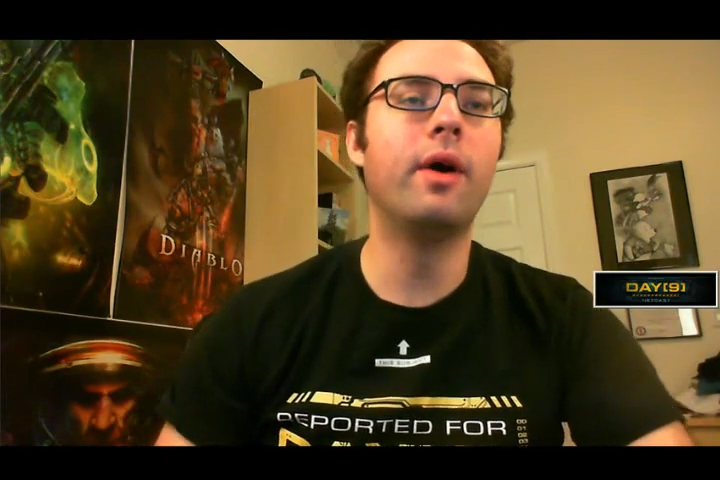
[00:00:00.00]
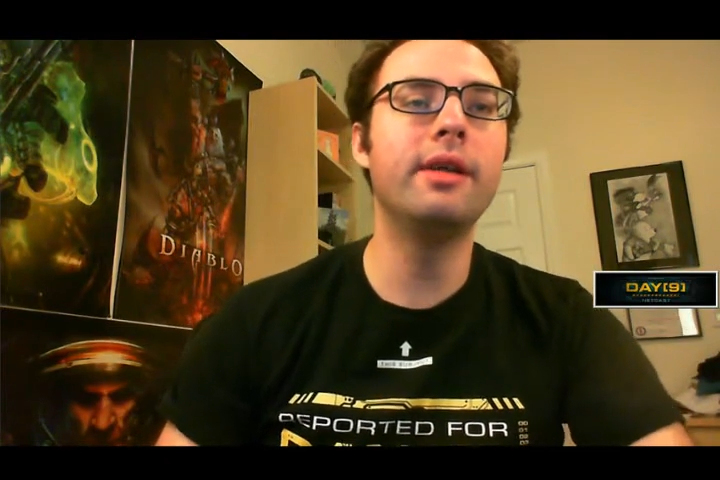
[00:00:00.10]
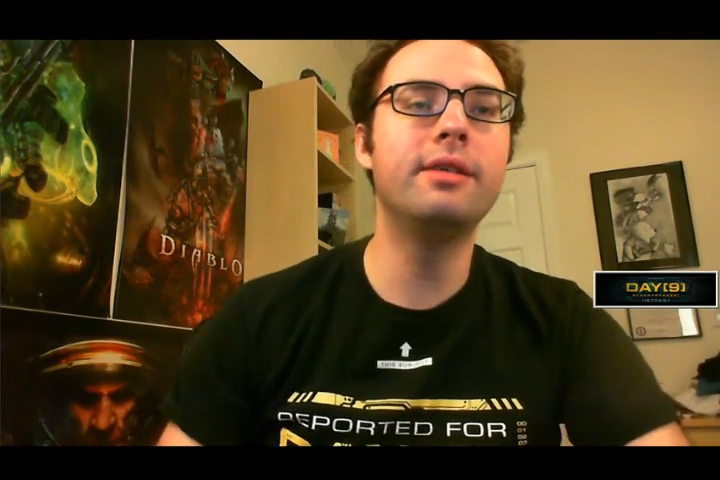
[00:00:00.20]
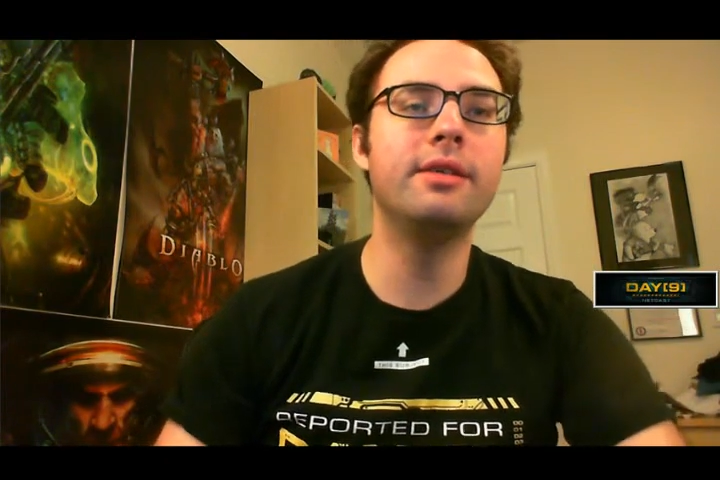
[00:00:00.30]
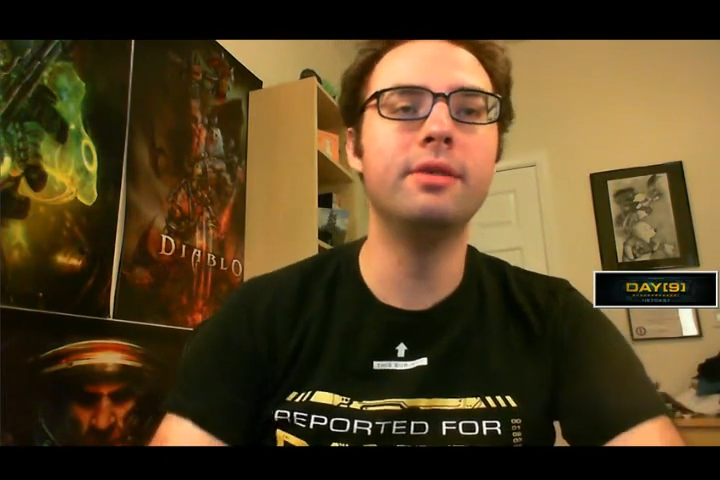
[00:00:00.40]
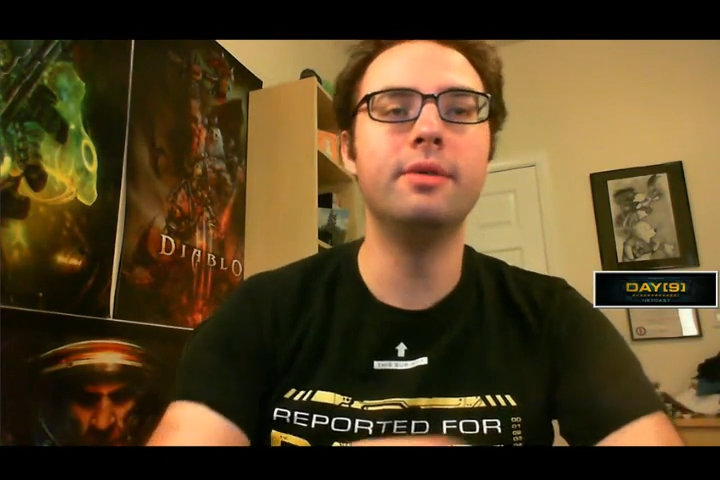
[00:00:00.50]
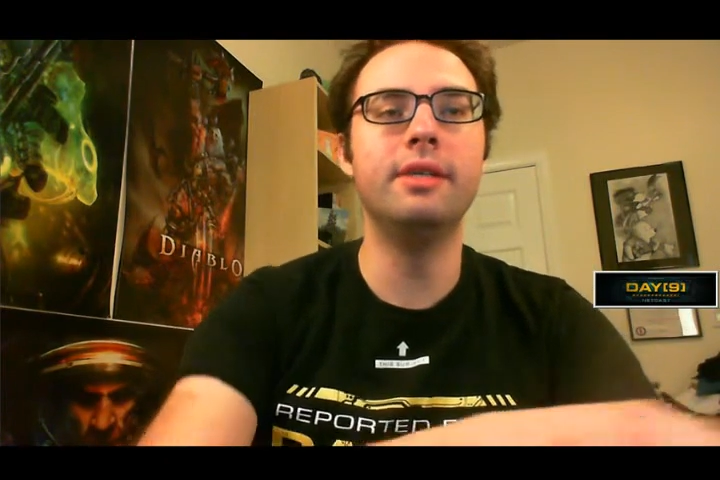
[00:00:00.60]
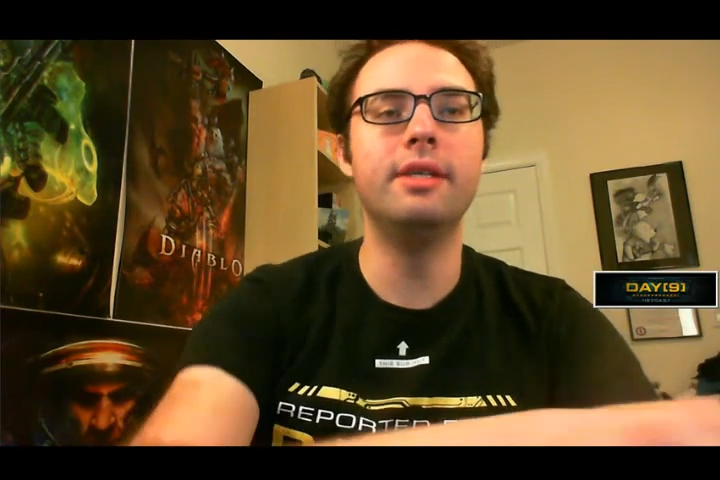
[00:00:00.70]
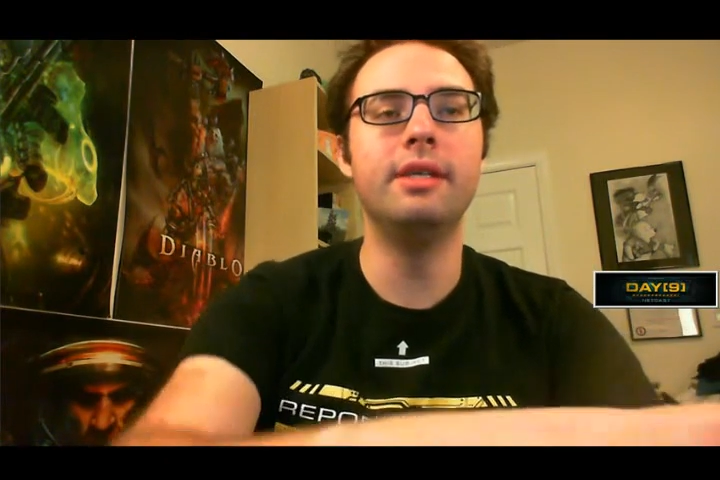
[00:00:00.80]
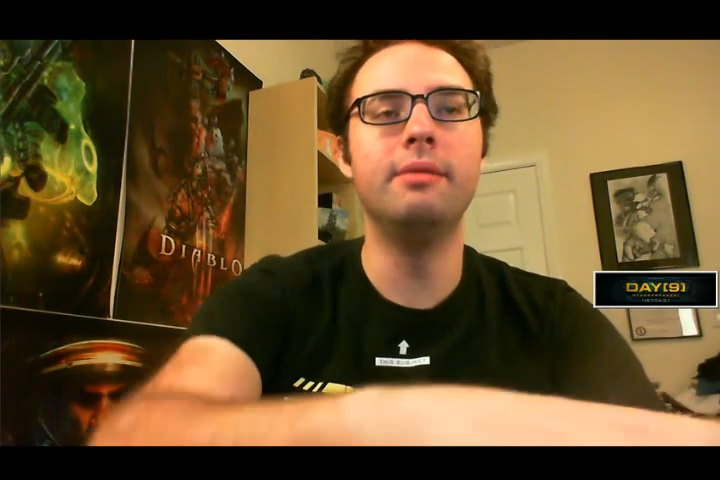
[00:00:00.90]
I wanted to
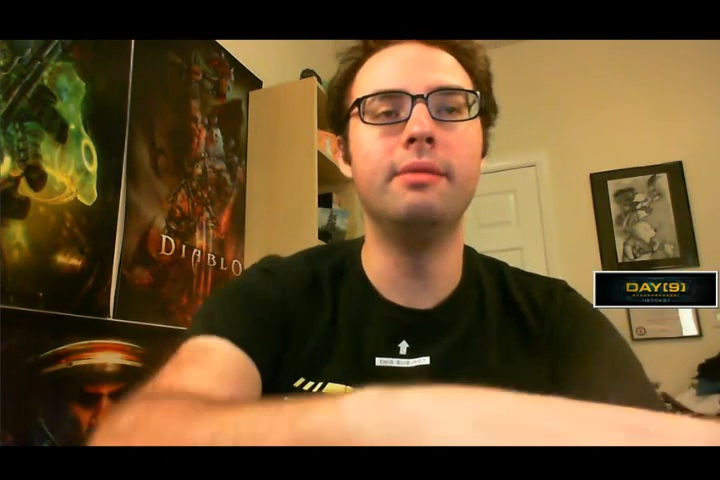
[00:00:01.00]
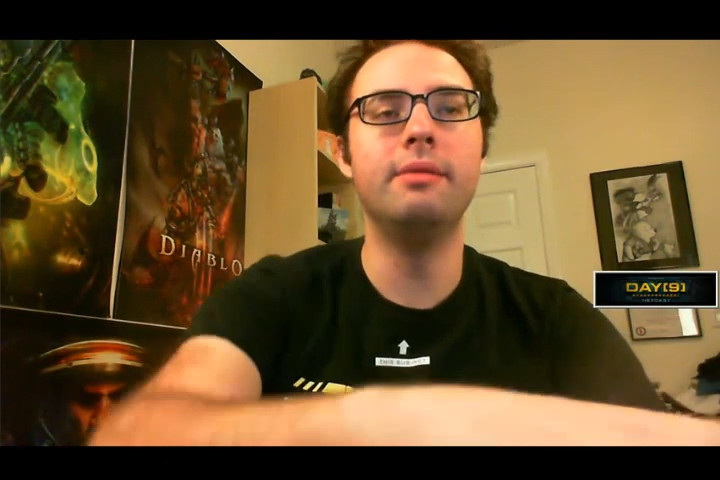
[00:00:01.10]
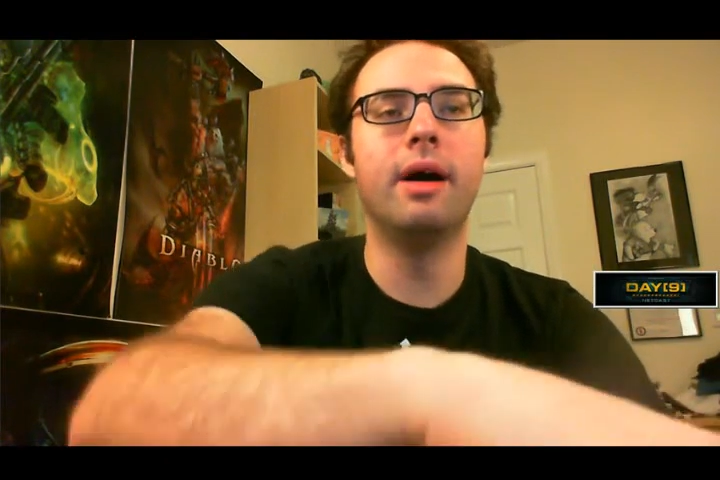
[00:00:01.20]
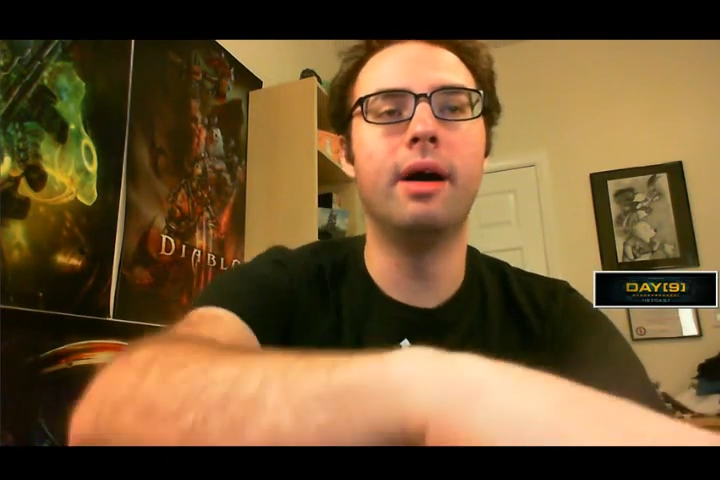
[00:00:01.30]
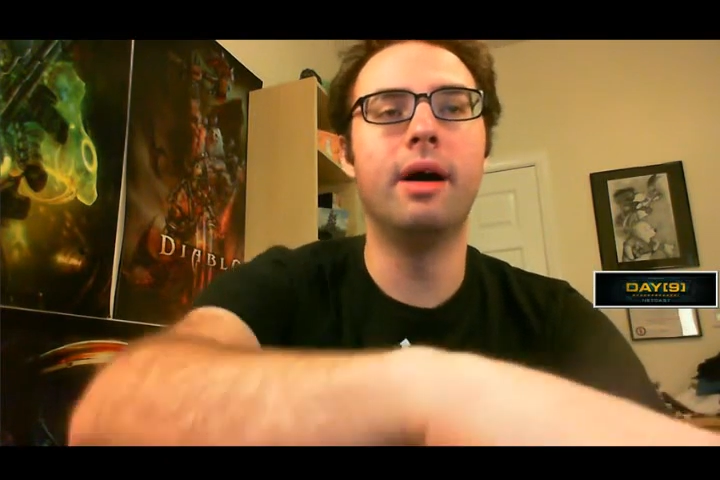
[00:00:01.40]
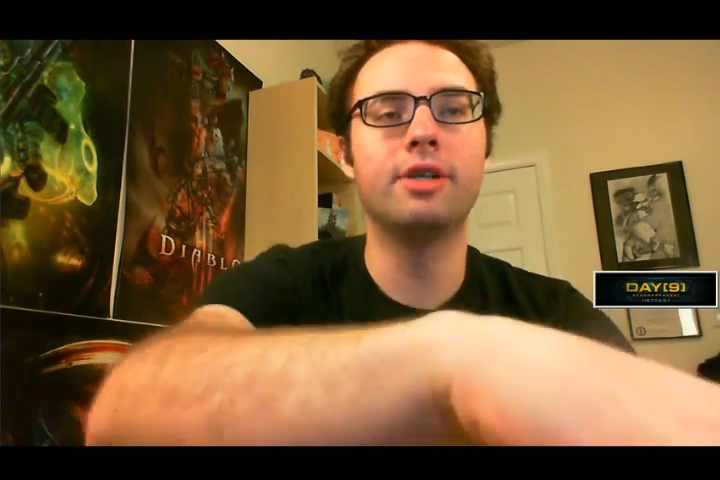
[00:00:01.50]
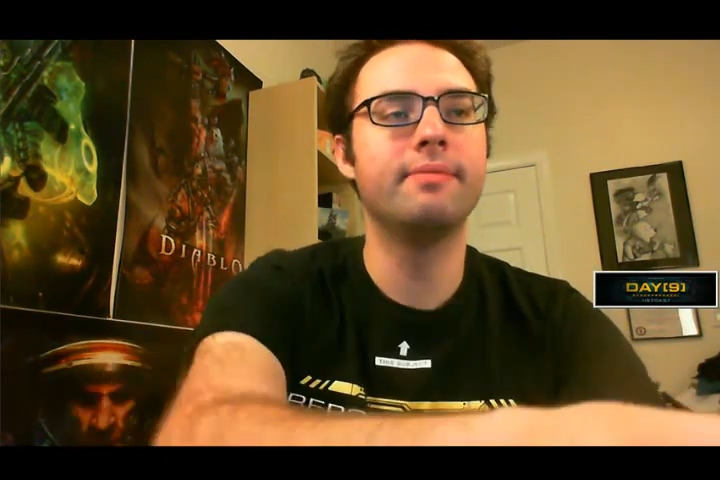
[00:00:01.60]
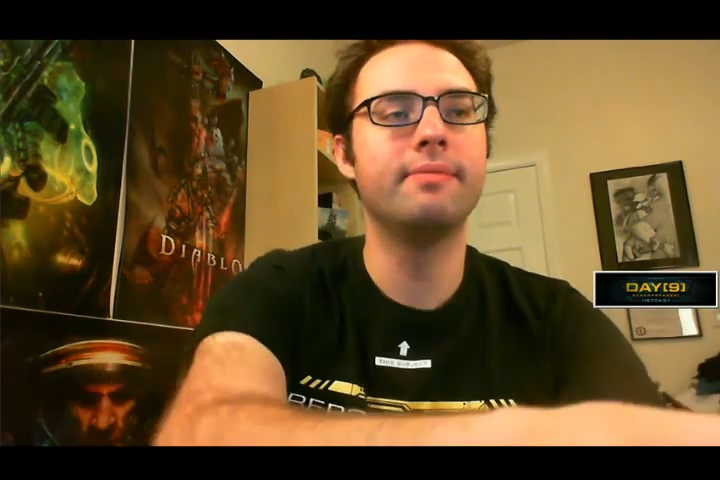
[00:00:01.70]
demolish that.